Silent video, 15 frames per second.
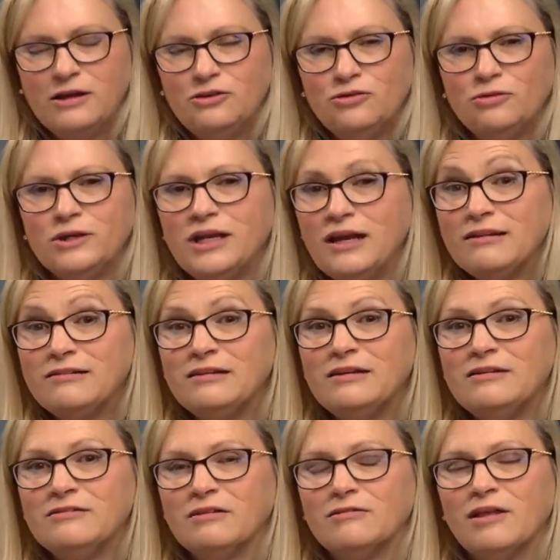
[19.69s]

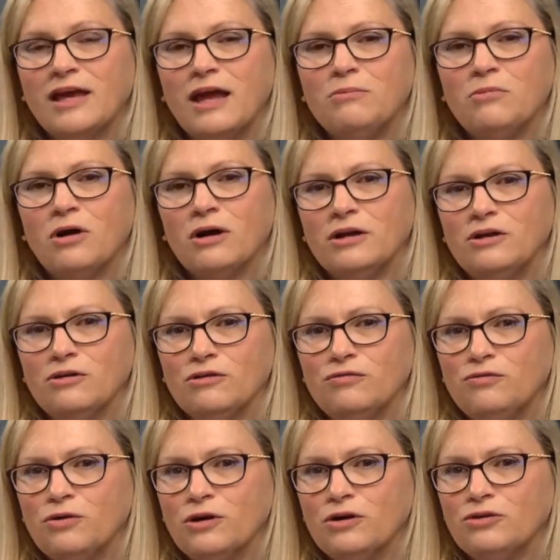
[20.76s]
2018 is a landmark year
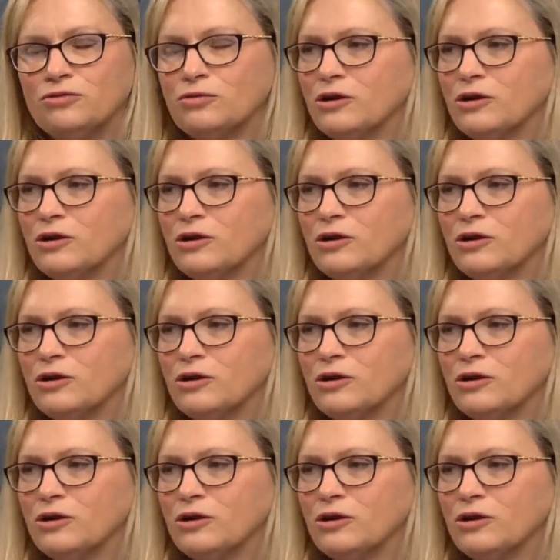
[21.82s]
for us.